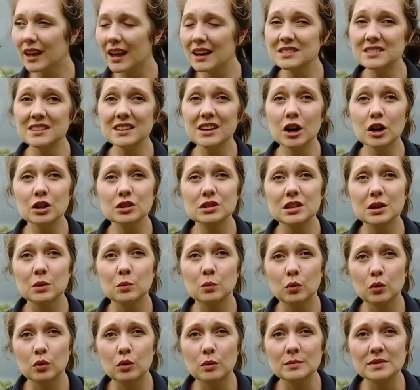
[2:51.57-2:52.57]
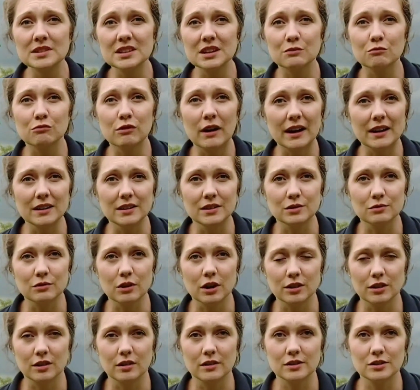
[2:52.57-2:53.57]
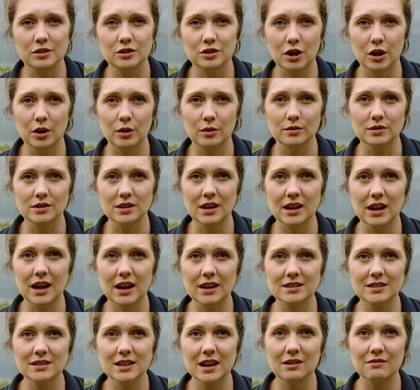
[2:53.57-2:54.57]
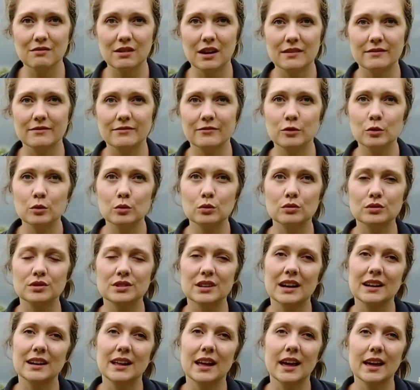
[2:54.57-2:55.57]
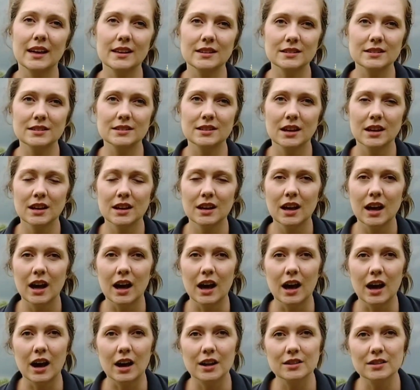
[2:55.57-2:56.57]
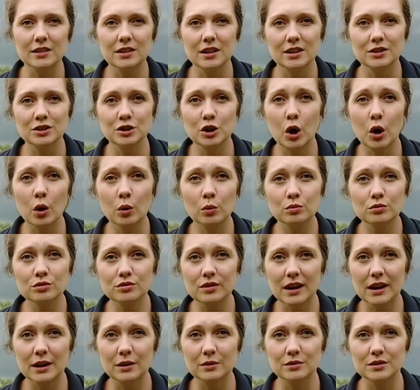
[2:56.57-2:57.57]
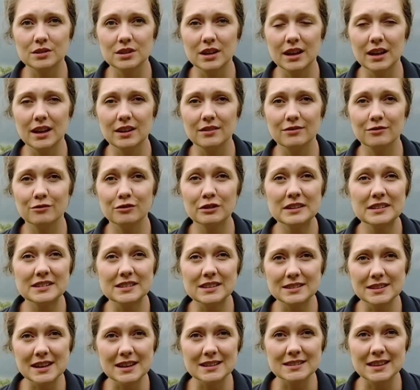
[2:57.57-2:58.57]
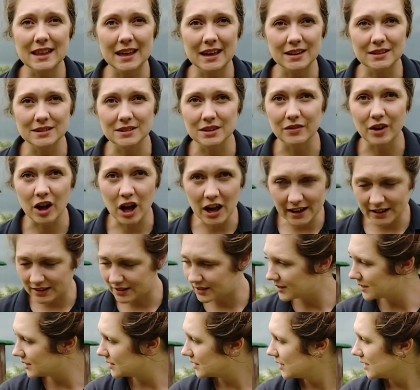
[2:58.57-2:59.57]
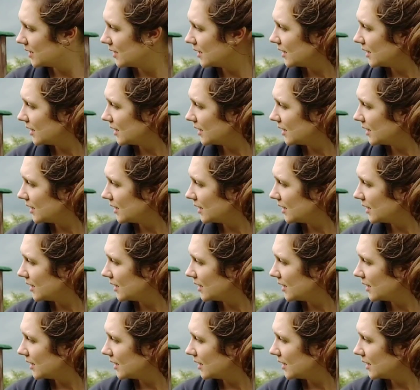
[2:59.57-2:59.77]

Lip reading: As the Arctic warms, it rains rather than snows. And as that rain falls and hits the nice cold ground, it freezes as layers of ice.